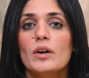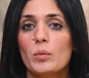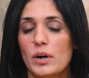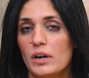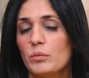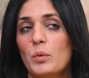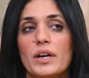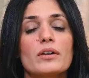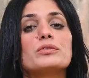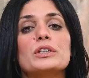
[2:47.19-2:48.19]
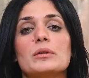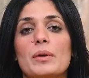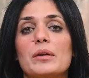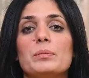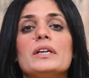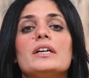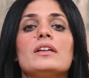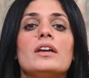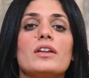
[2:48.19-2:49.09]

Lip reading: Whatever it may be,